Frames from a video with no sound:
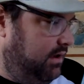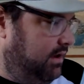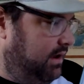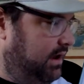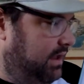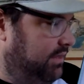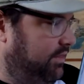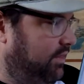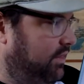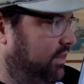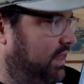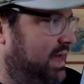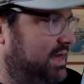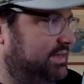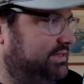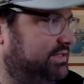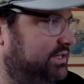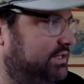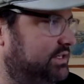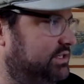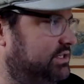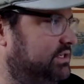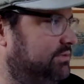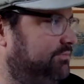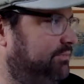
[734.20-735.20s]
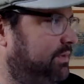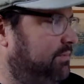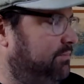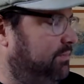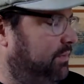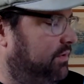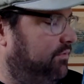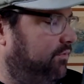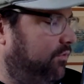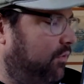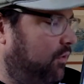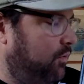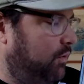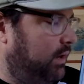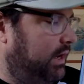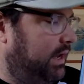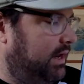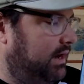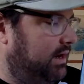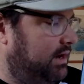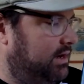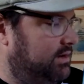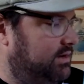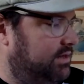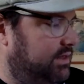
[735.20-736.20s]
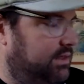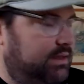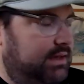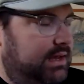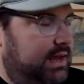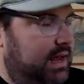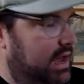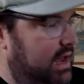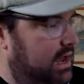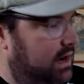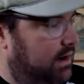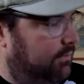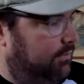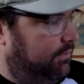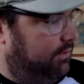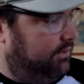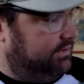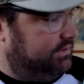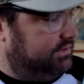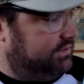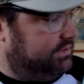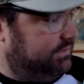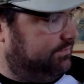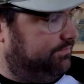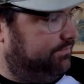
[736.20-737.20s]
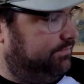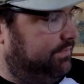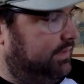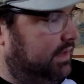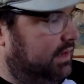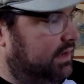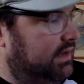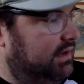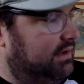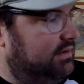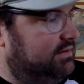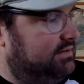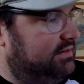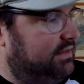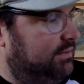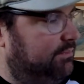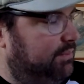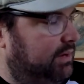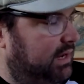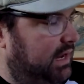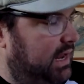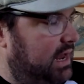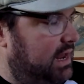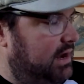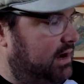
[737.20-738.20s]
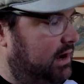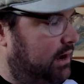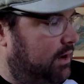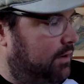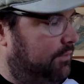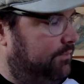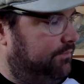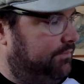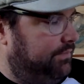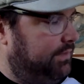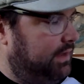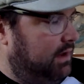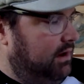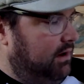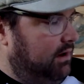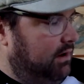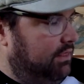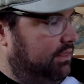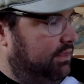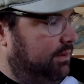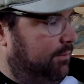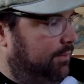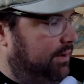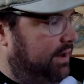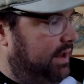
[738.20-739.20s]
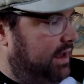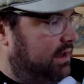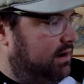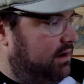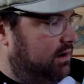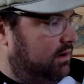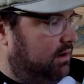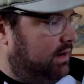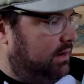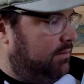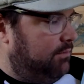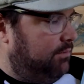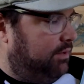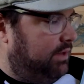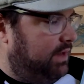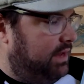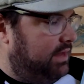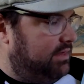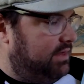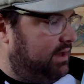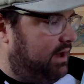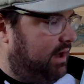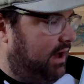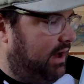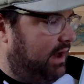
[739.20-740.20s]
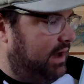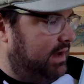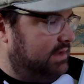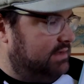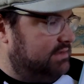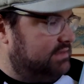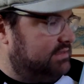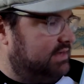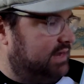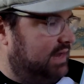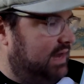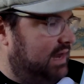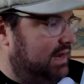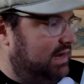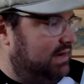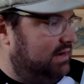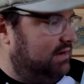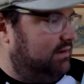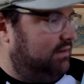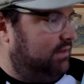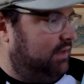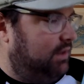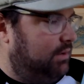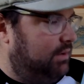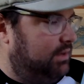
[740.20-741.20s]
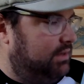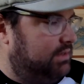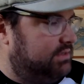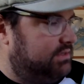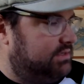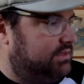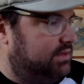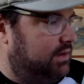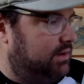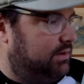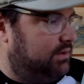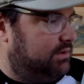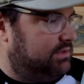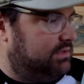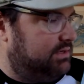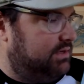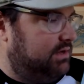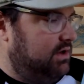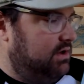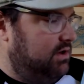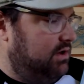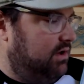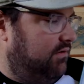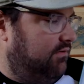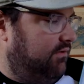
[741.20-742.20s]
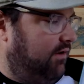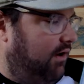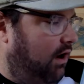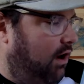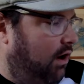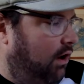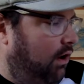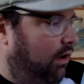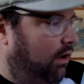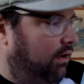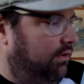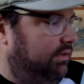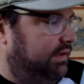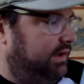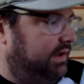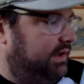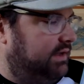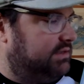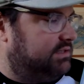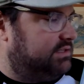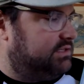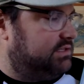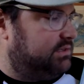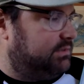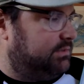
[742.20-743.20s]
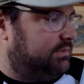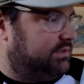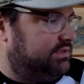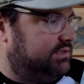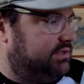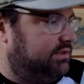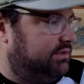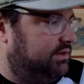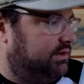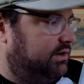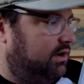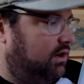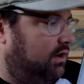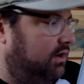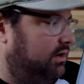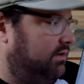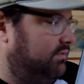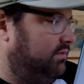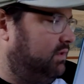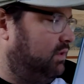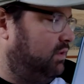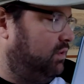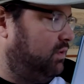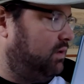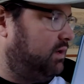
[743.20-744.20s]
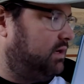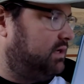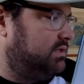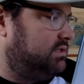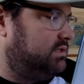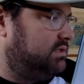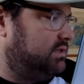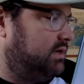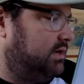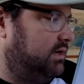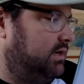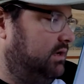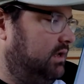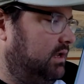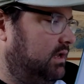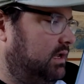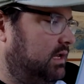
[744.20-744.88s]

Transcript: And the last instrument before we get into the animals is the piano. The piano can play the highest and lowest notes of all the instruments in the carnival orchestra.